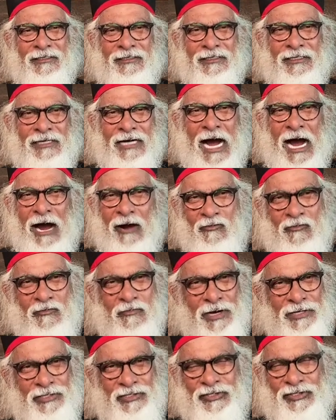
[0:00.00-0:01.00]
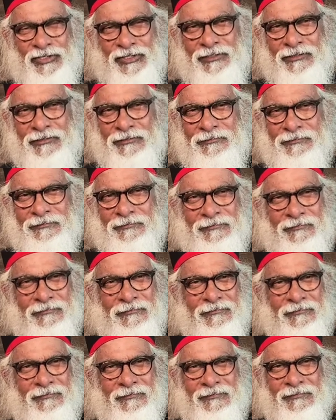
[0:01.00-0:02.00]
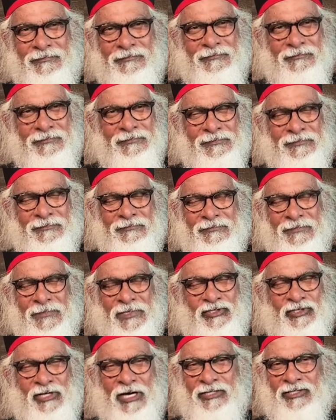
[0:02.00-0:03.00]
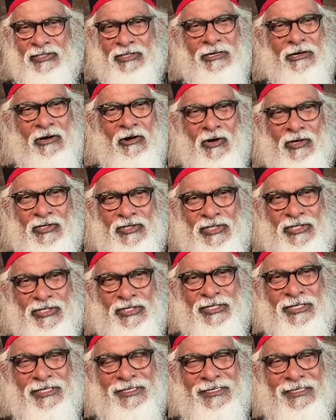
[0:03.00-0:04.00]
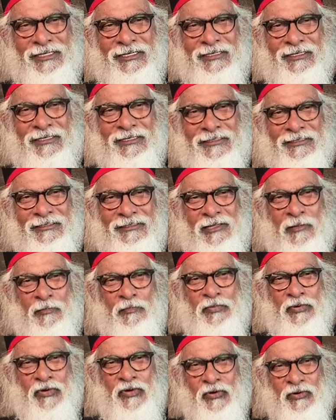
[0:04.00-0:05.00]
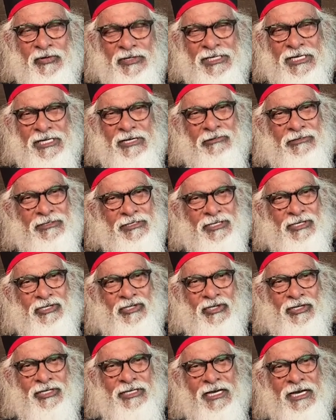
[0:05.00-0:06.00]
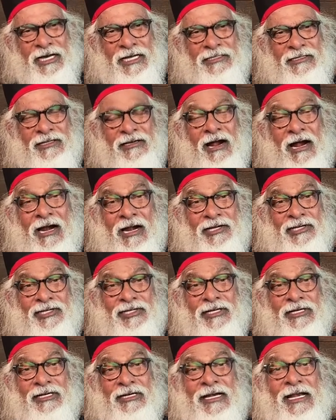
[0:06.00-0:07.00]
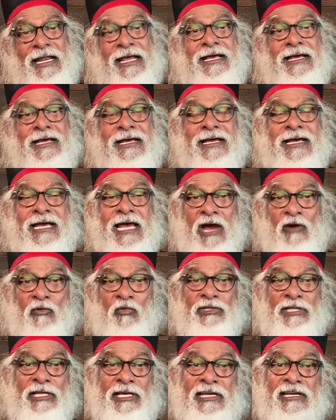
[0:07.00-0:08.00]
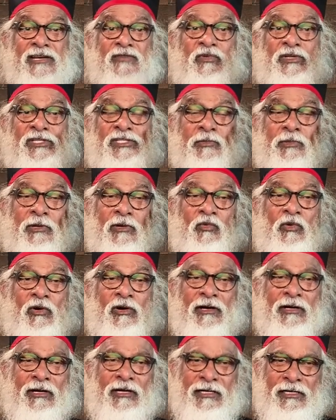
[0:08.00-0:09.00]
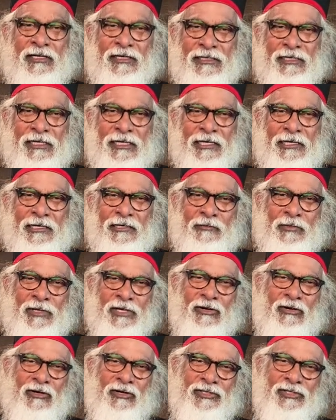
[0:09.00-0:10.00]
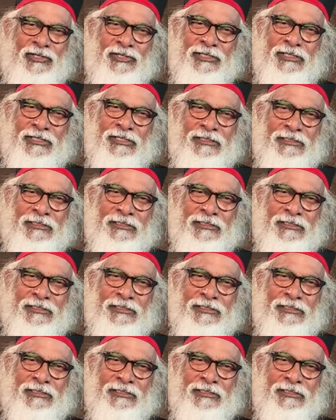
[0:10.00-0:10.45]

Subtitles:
how much the church lost the purity of teaching and connection, link with the invisible world, because